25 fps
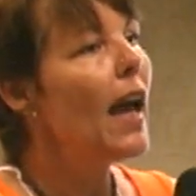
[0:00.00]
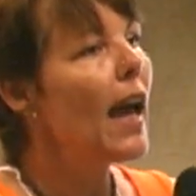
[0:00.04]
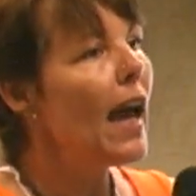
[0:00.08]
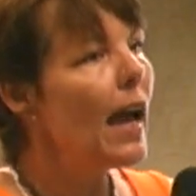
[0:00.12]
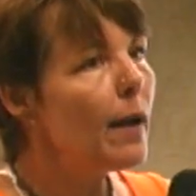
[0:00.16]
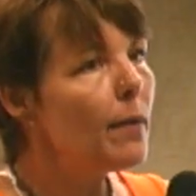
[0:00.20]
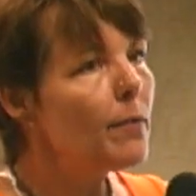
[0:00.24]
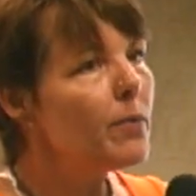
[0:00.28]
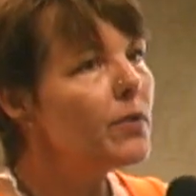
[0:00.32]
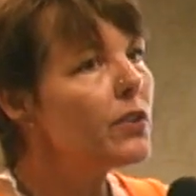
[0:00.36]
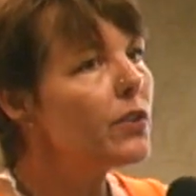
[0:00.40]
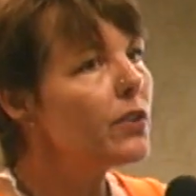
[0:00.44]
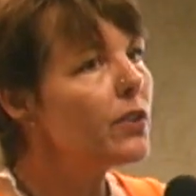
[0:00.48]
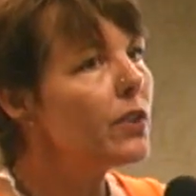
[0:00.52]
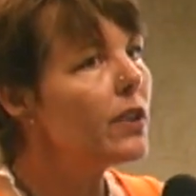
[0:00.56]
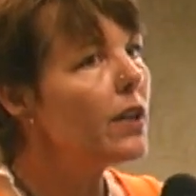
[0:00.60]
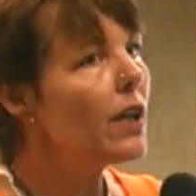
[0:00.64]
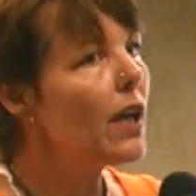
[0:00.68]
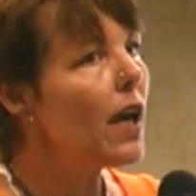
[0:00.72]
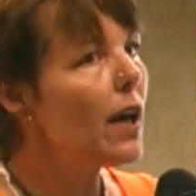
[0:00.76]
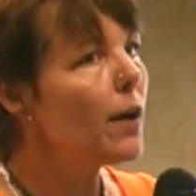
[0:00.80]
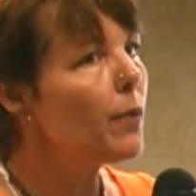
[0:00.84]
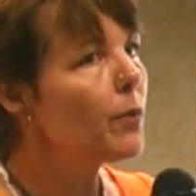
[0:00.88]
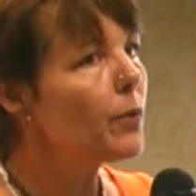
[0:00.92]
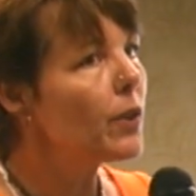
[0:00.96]
absolutely
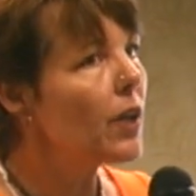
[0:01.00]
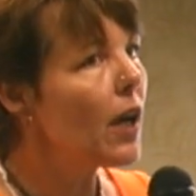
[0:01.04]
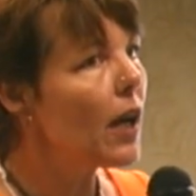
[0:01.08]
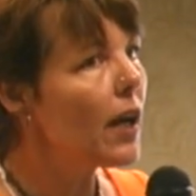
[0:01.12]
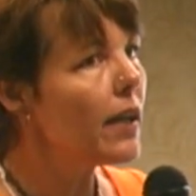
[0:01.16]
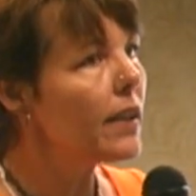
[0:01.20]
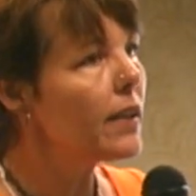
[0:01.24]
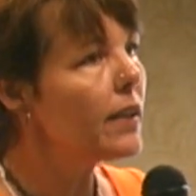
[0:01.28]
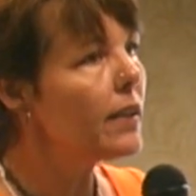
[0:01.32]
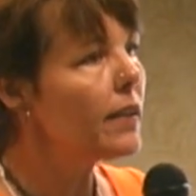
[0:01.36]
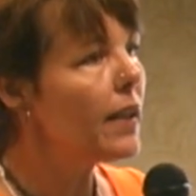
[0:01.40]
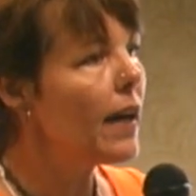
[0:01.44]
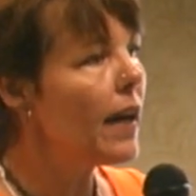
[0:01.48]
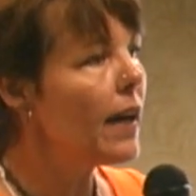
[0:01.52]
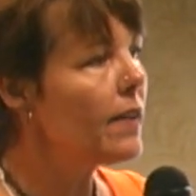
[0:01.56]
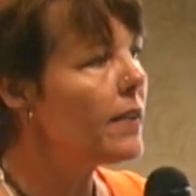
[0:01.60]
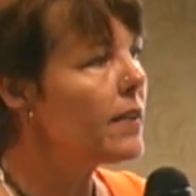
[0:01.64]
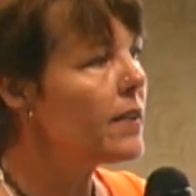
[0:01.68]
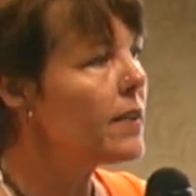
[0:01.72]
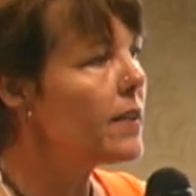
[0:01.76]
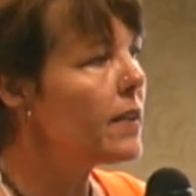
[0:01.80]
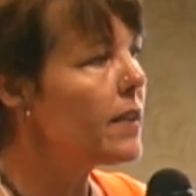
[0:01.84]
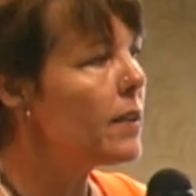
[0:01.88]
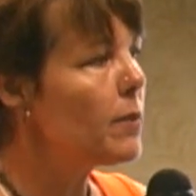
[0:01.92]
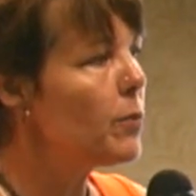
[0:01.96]
not. We're not going to allow
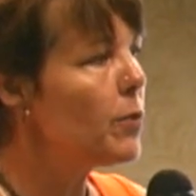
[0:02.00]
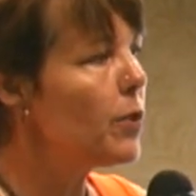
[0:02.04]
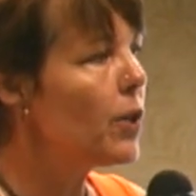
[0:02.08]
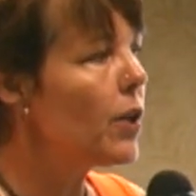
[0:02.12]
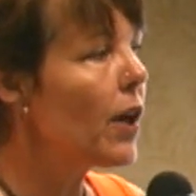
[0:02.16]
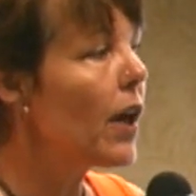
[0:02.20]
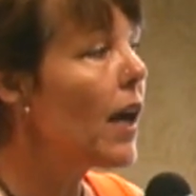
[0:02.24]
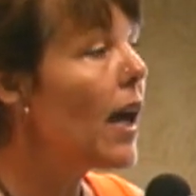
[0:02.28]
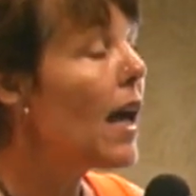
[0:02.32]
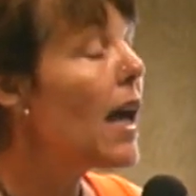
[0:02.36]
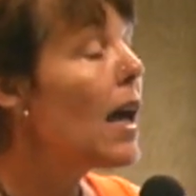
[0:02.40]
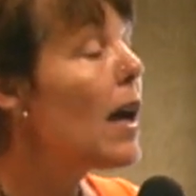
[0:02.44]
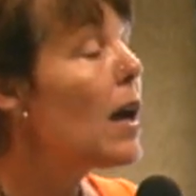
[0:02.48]
this anymore.